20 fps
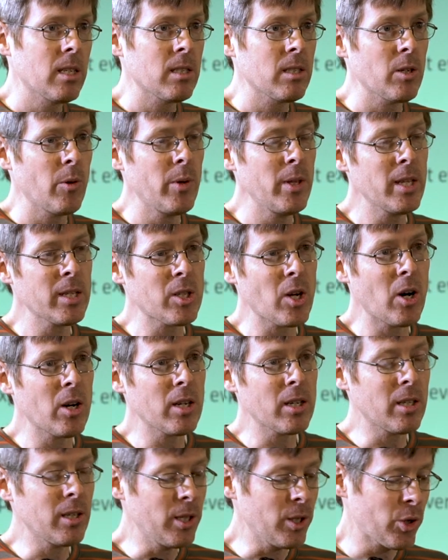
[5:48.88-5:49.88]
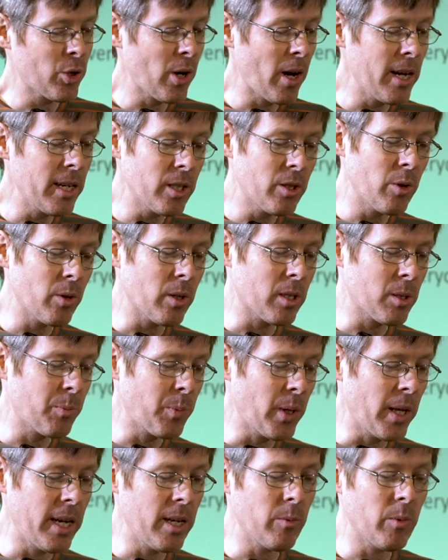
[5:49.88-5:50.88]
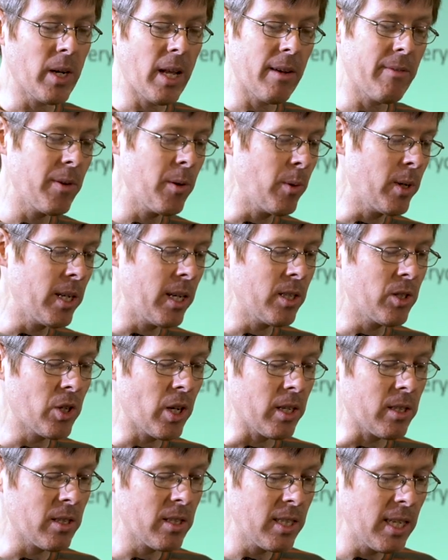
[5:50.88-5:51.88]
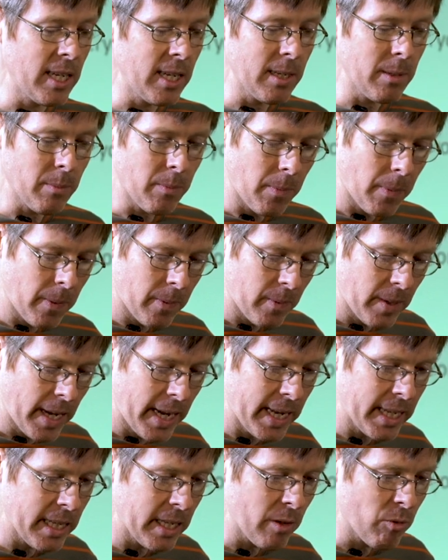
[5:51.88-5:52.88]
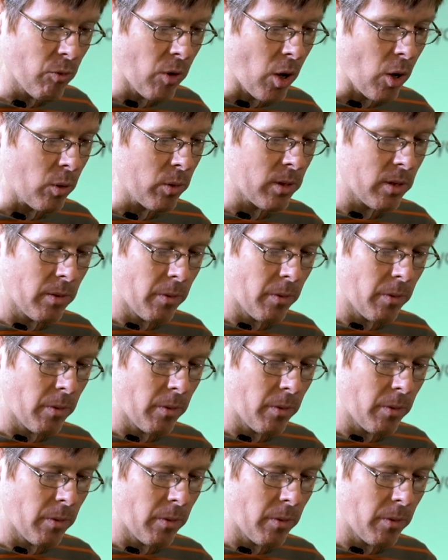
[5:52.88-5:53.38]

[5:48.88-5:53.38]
So in this article, in trying to explain what everyone had just seen, Halley wrote